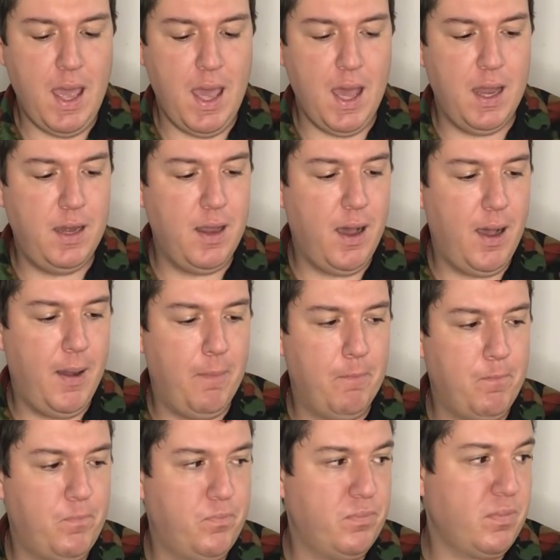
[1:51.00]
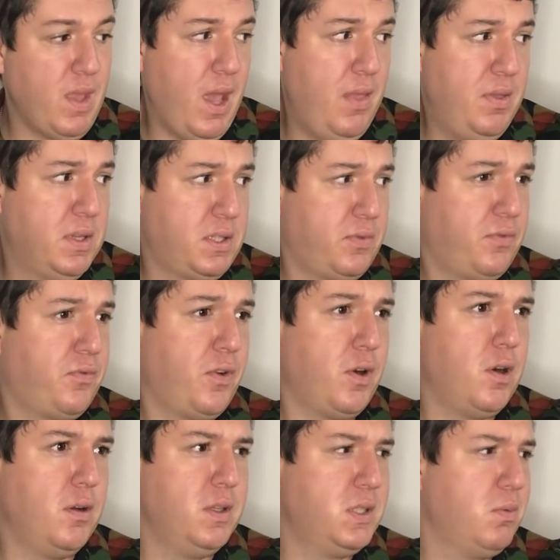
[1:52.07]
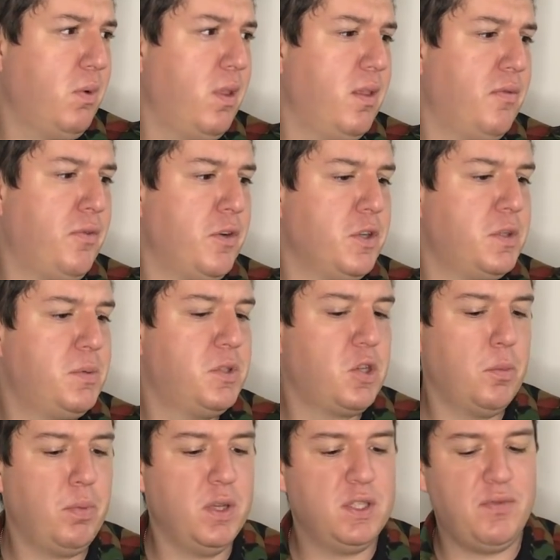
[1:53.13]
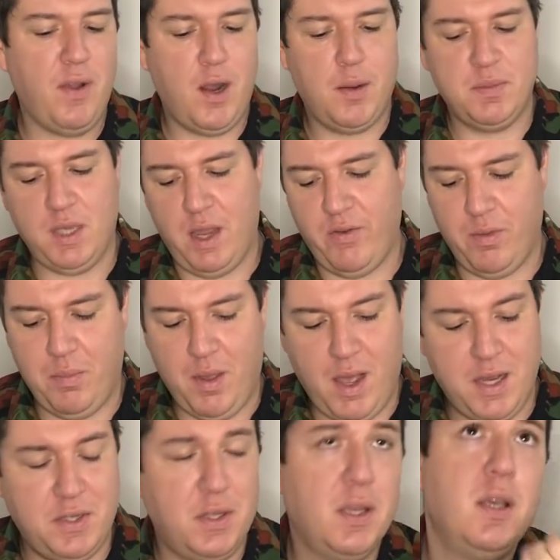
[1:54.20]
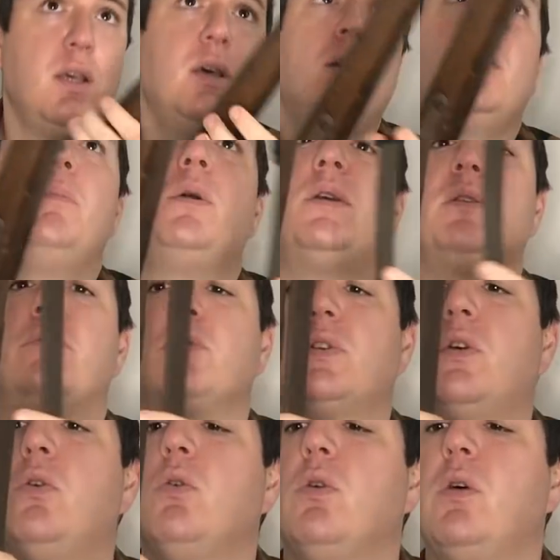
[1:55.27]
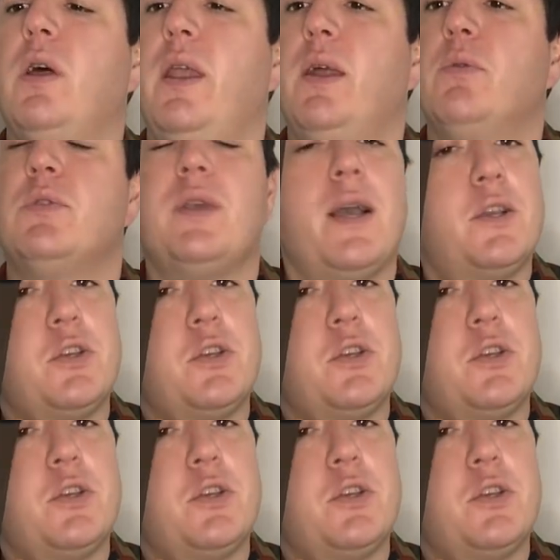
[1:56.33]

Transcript: And um, had this for, this is one of the first surplus firearms I ever bought because it was cool and it was